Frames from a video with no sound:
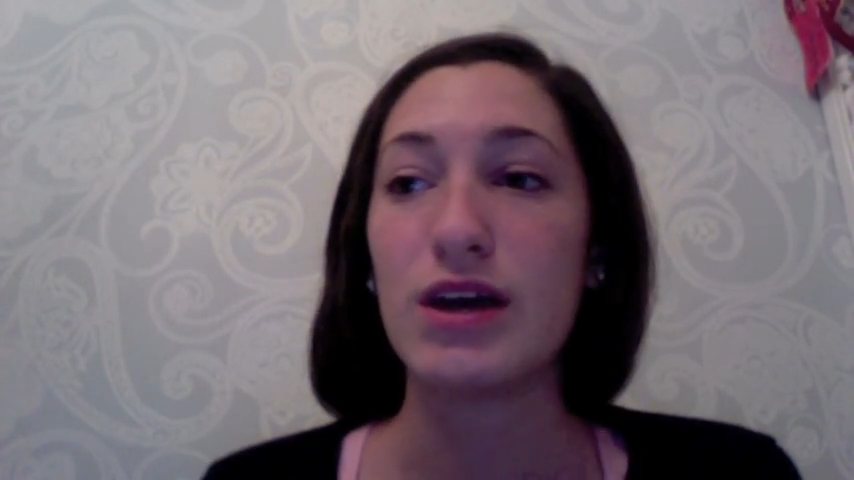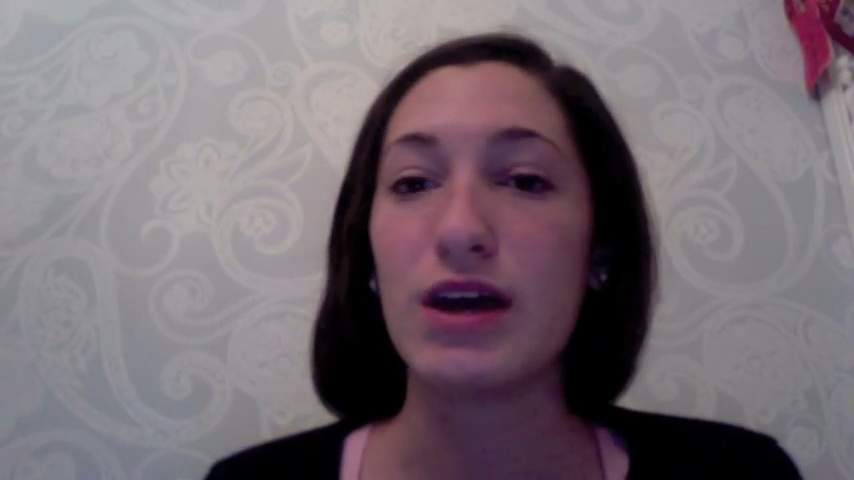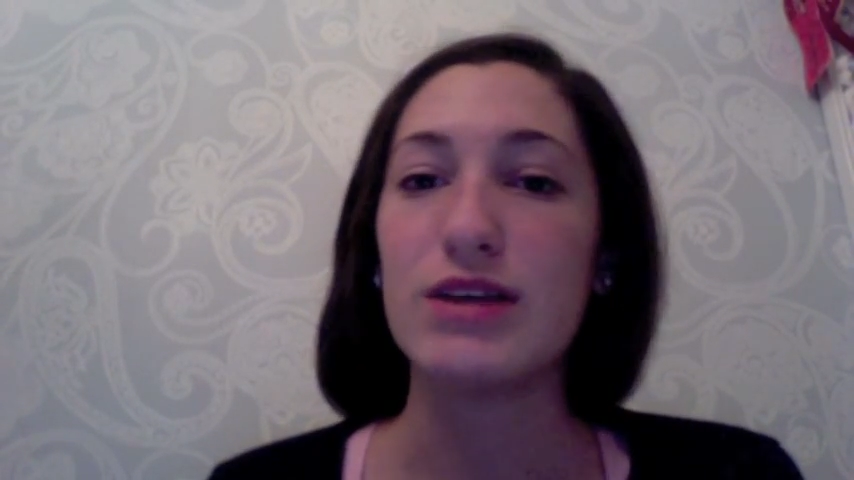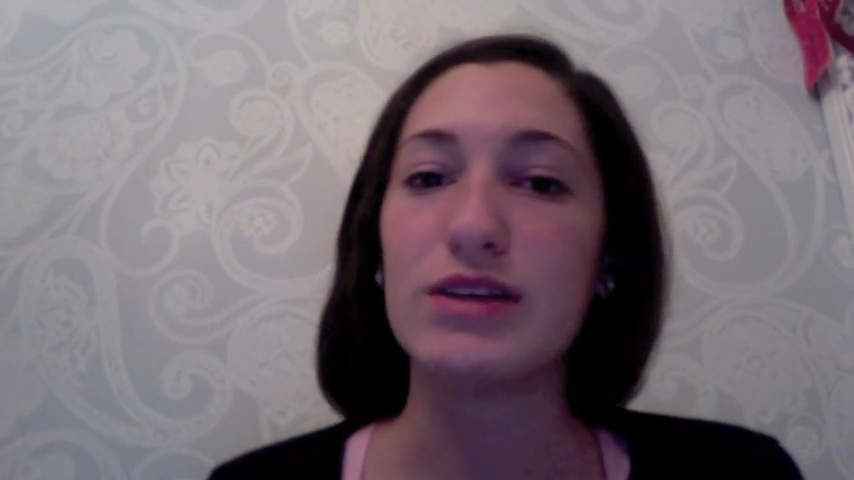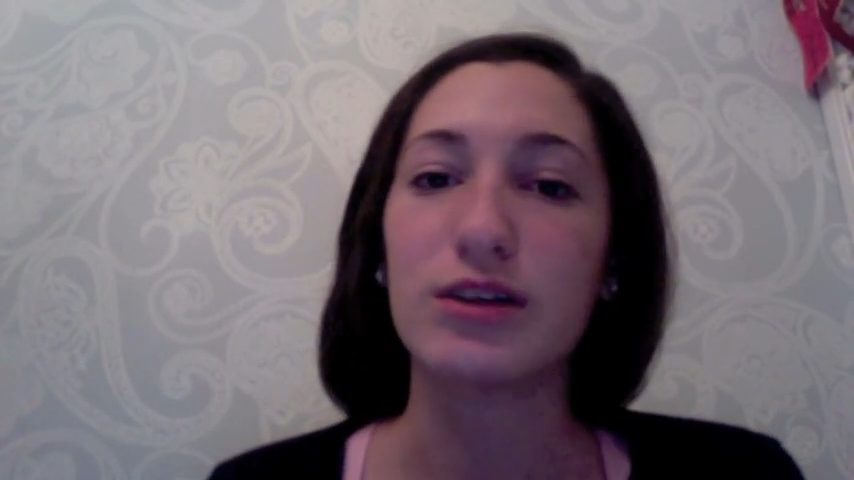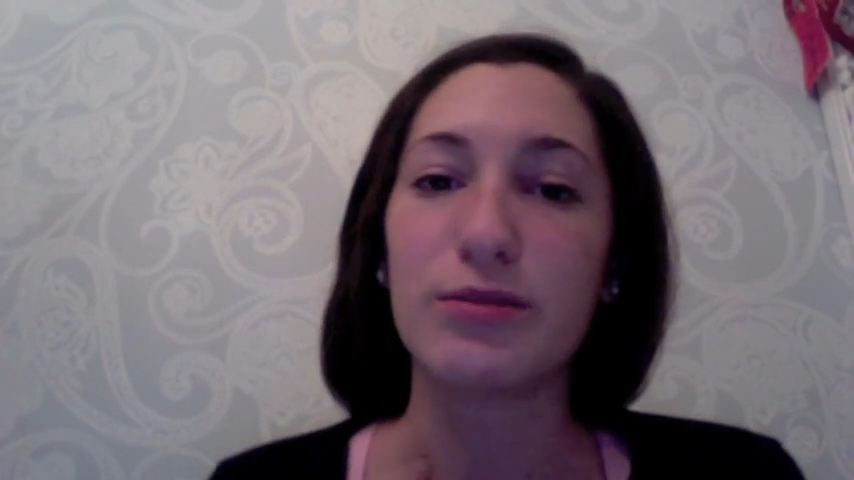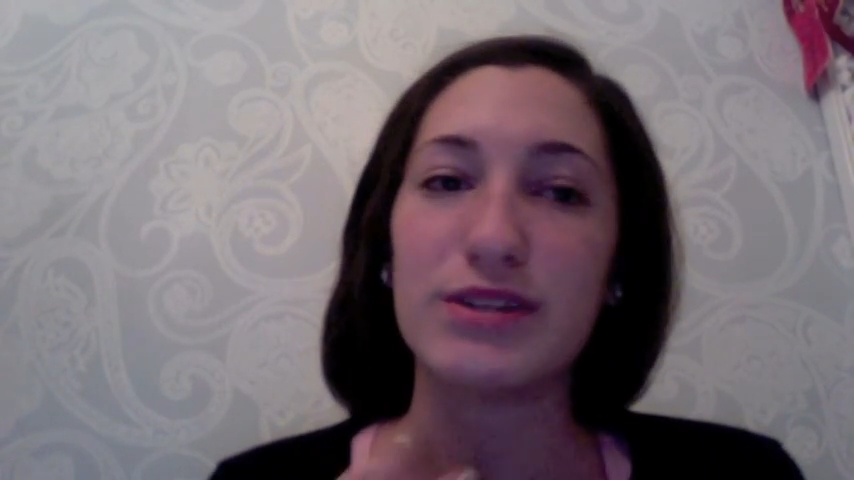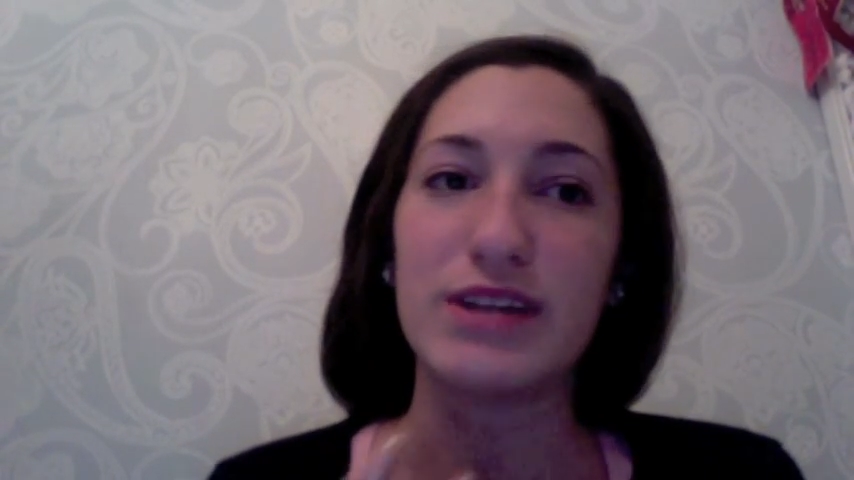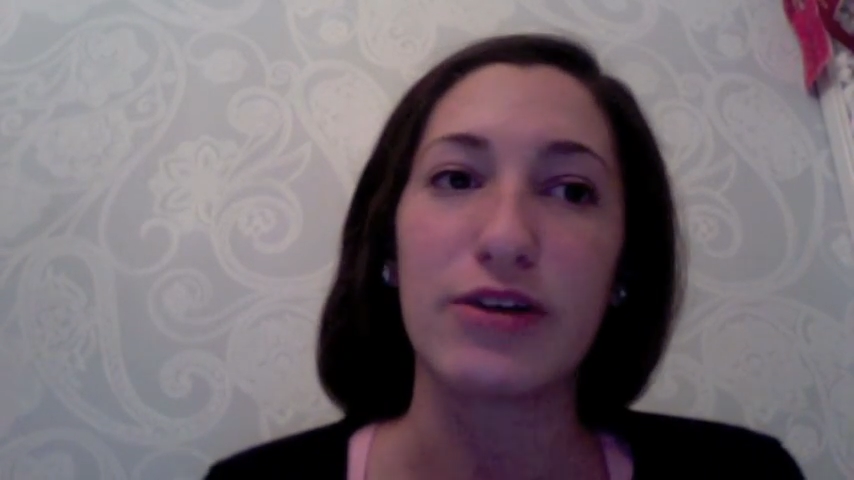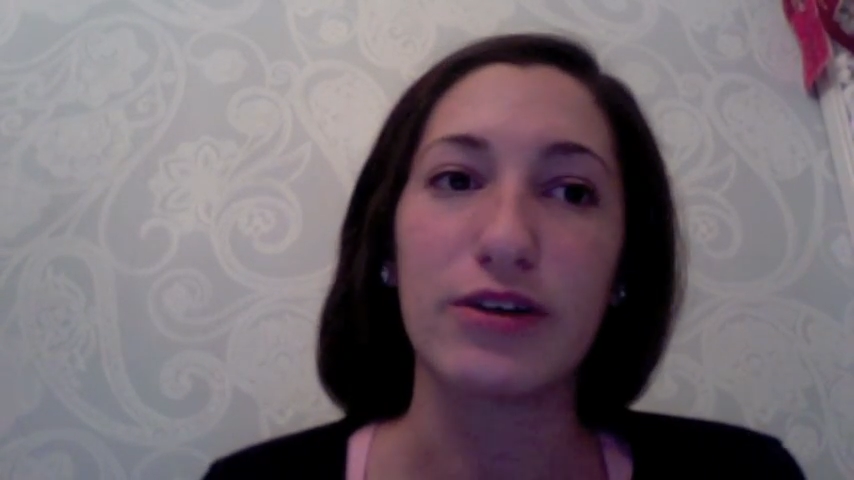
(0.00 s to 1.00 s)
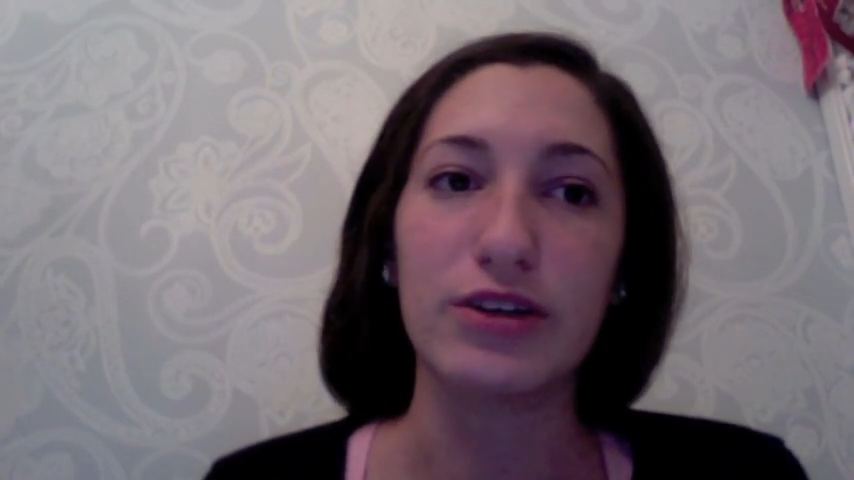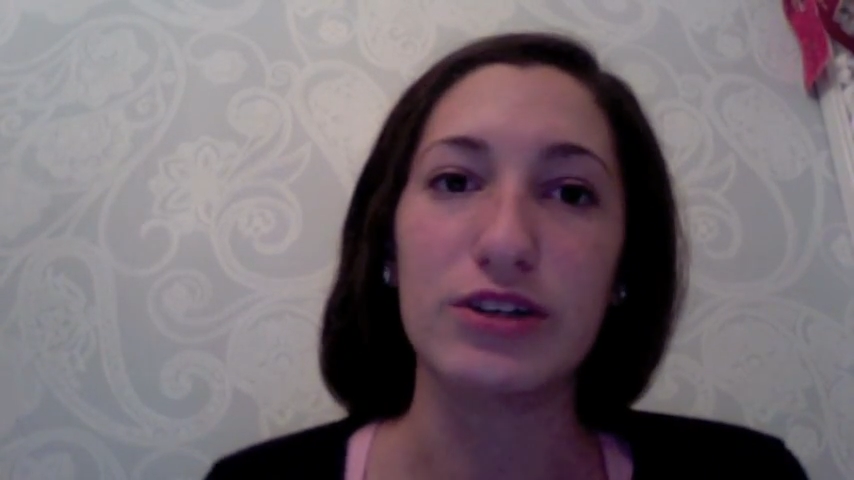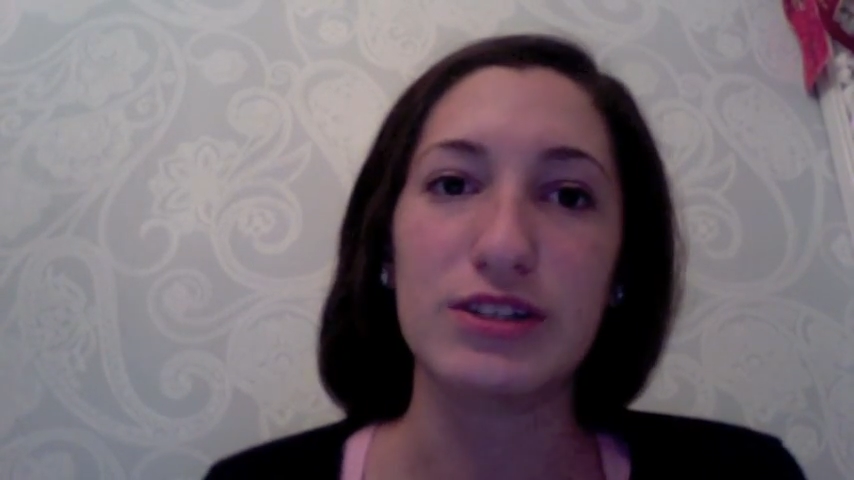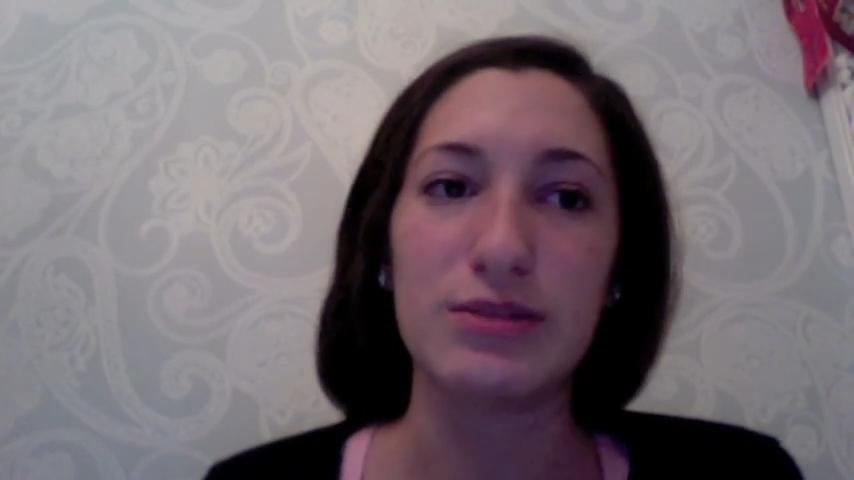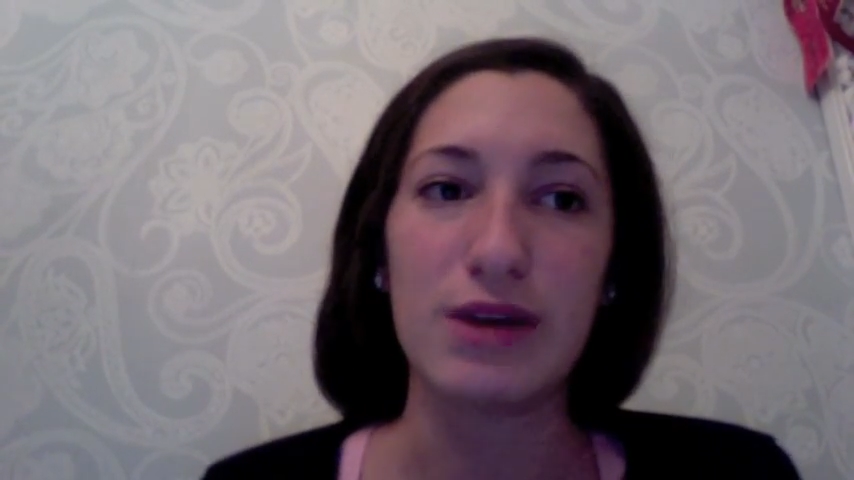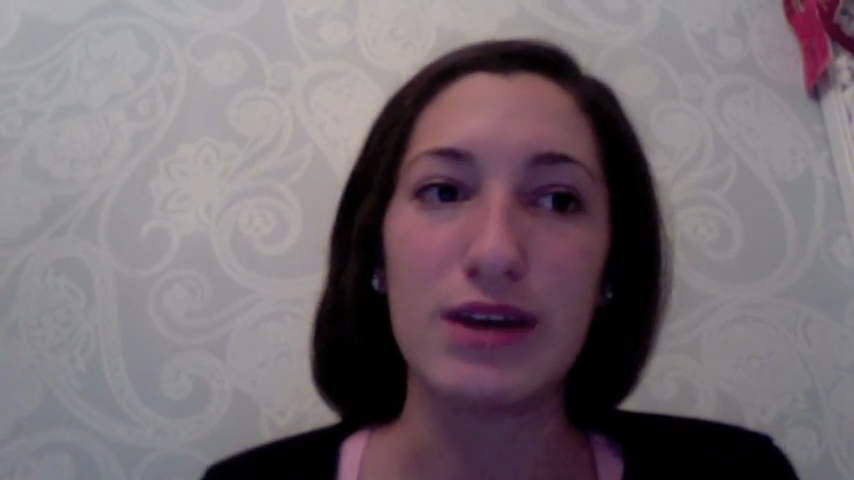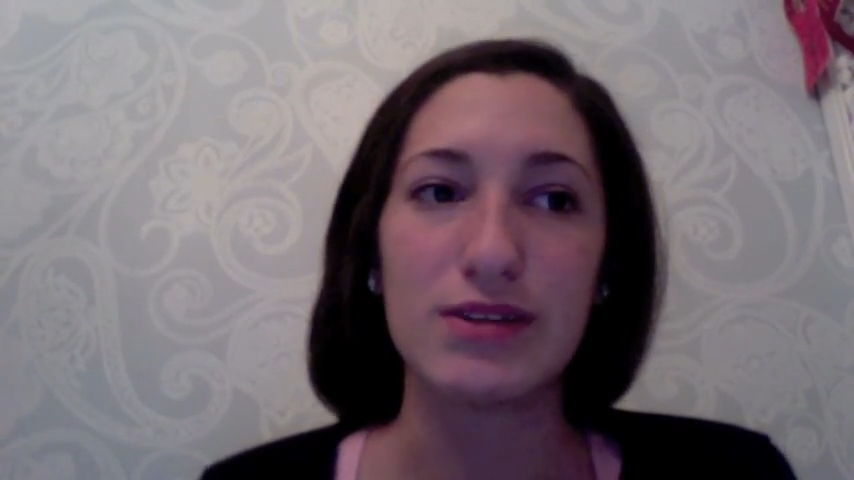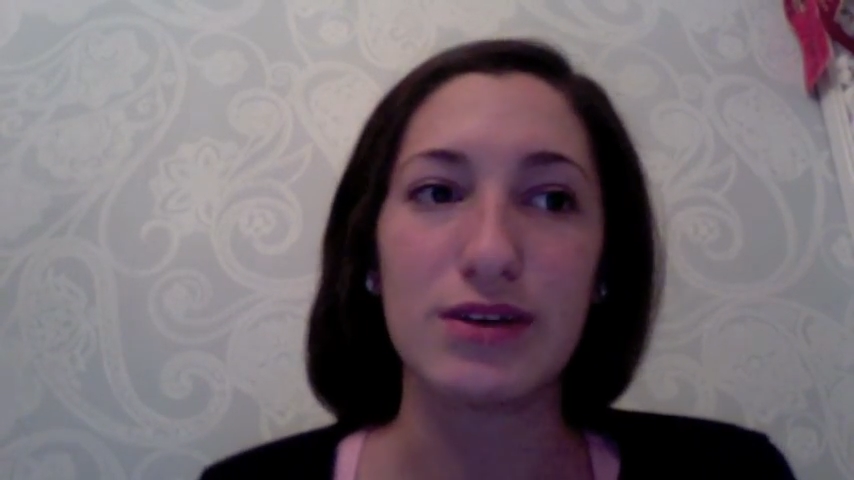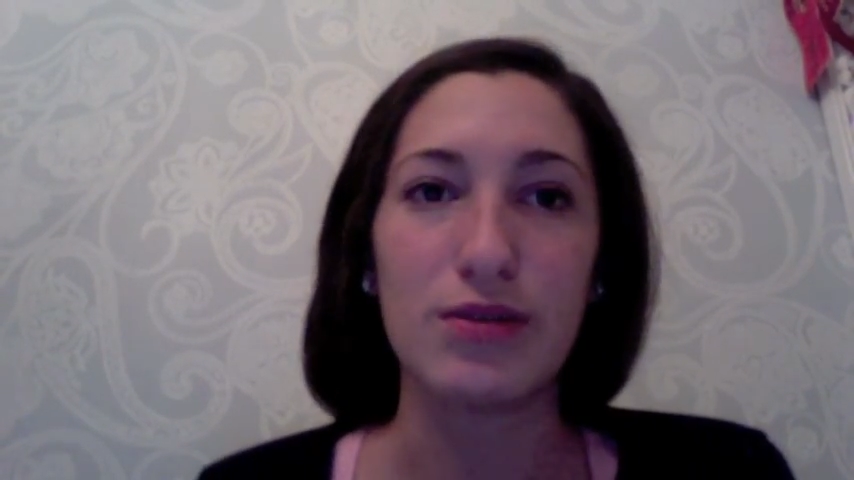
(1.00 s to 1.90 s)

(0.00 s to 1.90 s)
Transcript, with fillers: it's a little bit sacrilegious to me. So,